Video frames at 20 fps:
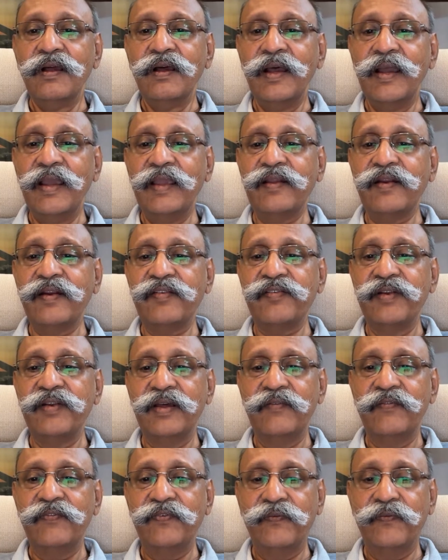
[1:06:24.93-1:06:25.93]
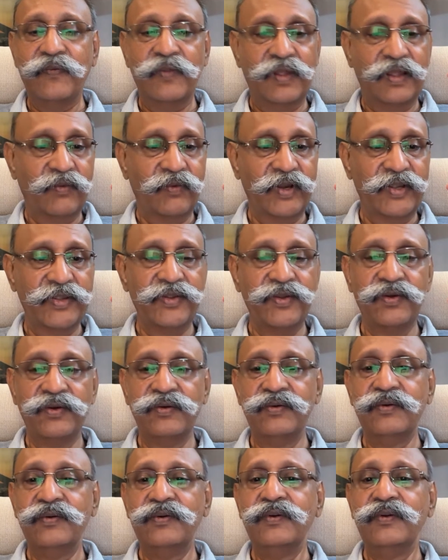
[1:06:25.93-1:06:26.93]
Hi Krishna, how are
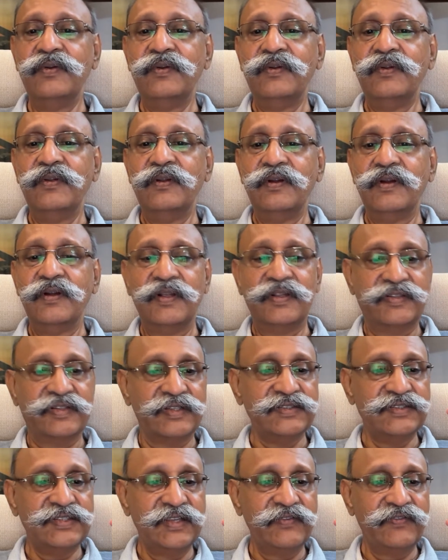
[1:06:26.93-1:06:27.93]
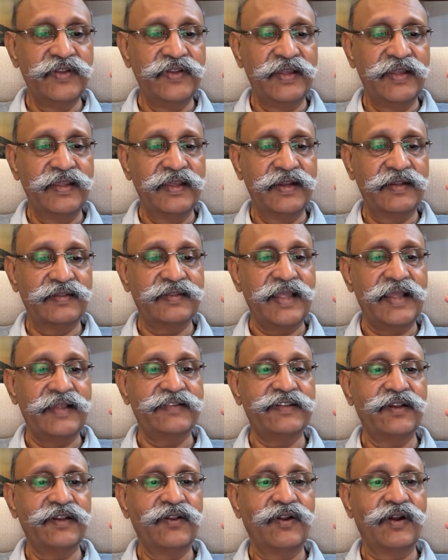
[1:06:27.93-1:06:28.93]
you? Sanjeev Nair,
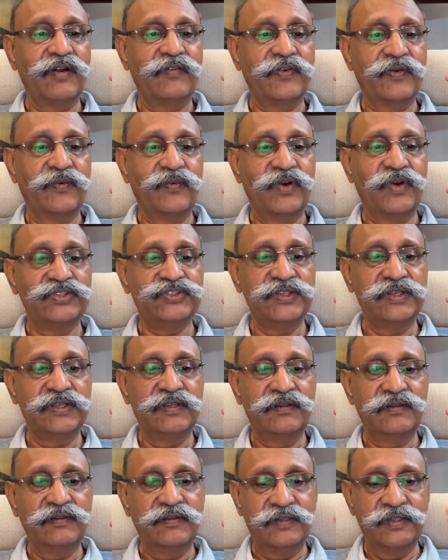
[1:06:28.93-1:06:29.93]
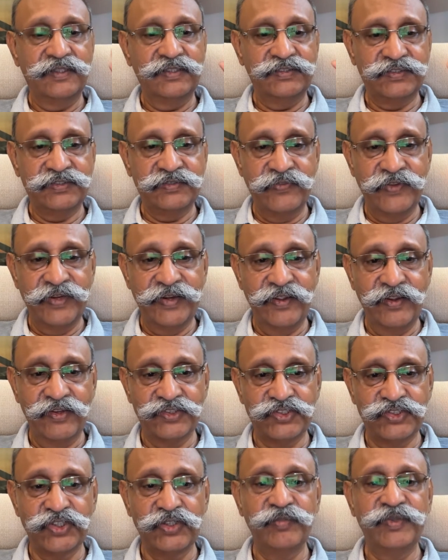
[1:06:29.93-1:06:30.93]
thanks a lot for watching. This video
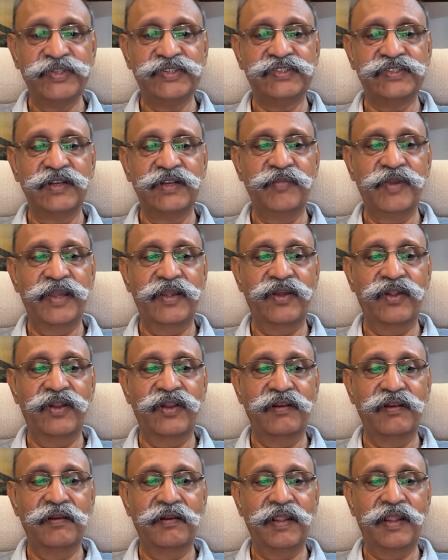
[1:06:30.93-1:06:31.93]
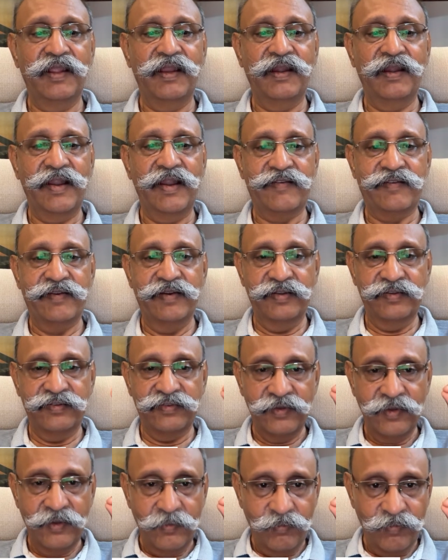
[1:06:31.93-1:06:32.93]
should be seen by all
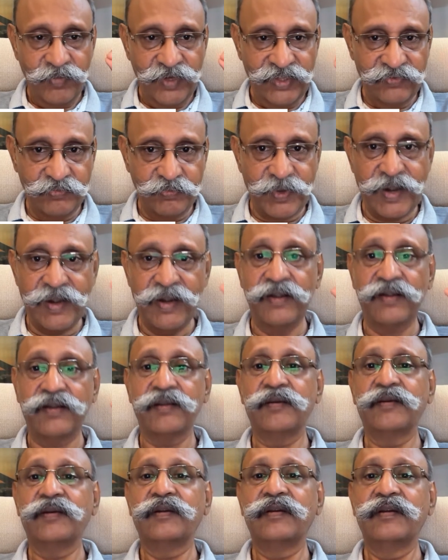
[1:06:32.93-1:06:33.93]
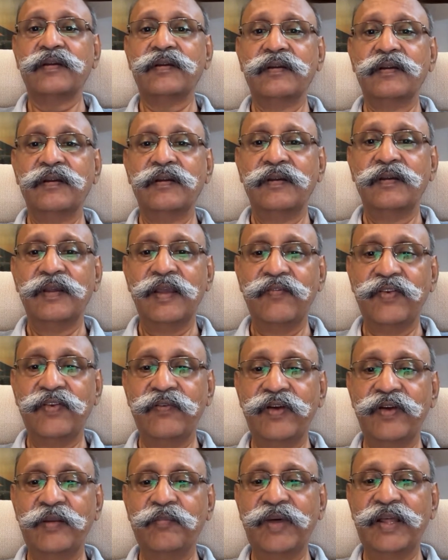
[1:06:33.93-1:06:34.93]
nationalists. Please spread it.
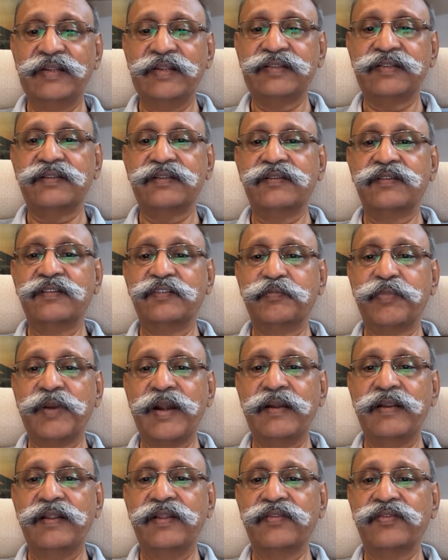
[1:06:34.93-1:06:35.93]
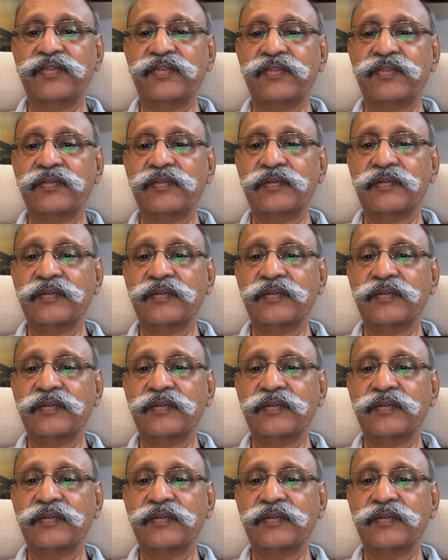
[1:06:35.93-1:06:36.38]
Everyone must spread this.